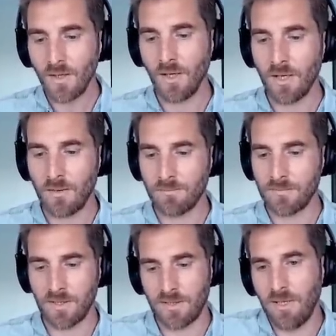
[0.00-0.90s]
um,
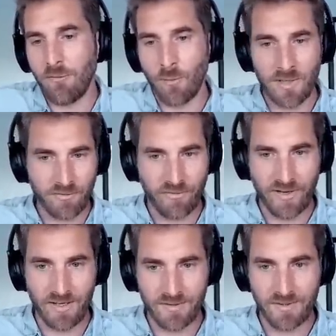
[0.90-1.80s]
if one
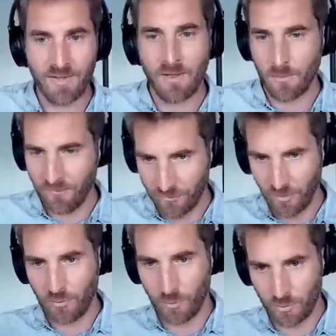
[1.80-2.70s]
fails, with the
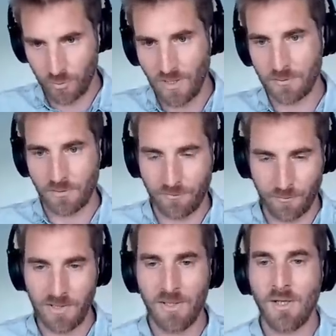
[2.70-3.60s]
th two out of
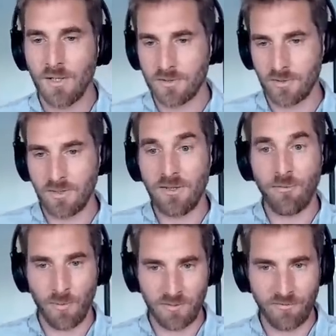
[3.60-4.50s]
three. So if
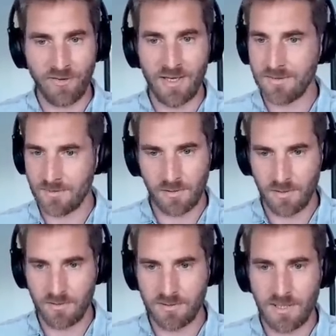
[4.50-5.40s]
one fails, uh,
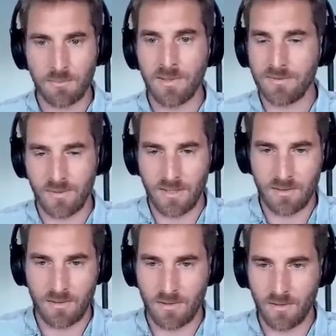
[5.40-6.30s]
that means like
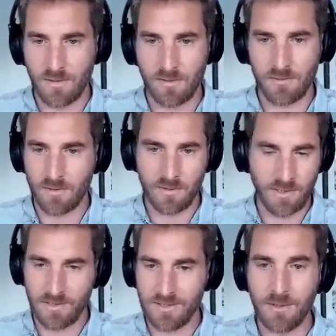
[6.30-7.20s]
uh,
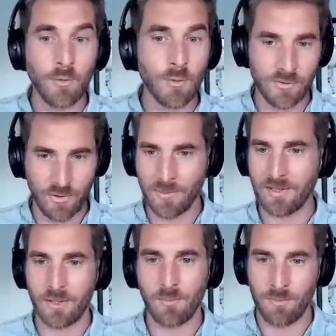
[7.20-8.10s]
you lose the
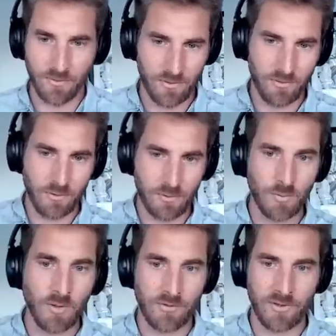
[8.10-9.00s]
backup, the two
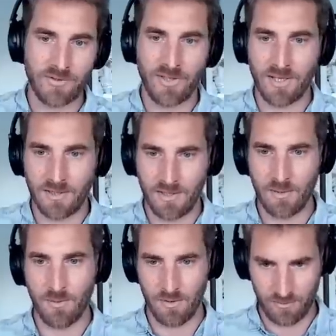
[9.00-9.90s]
others are
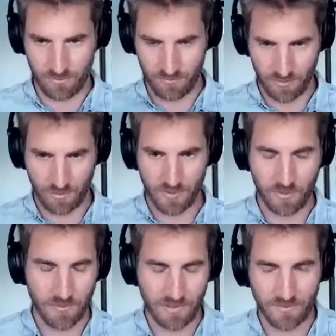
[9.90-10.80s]
able to uh,
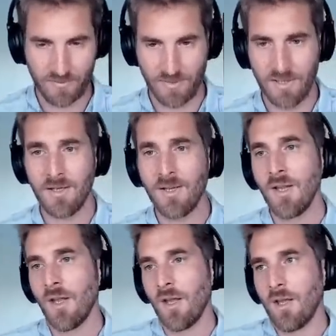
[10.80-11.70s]
recombine seed.
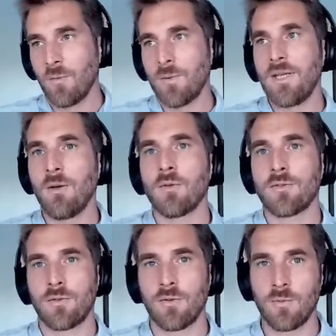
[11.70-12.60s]
We
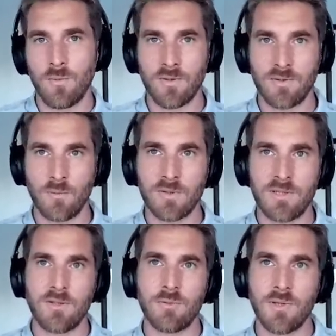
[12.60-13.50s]
also want,
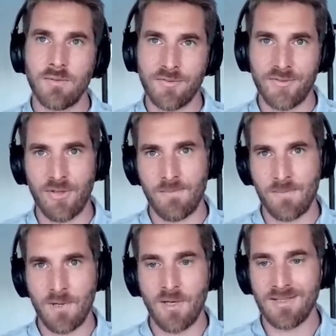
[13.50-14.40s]
wanted to have some
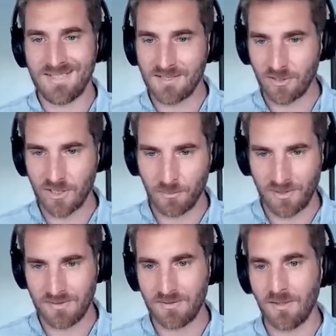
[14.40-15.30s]
uh, censorship
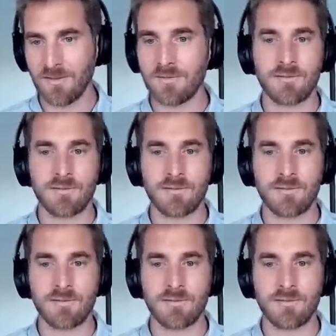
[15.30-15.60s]
resistance.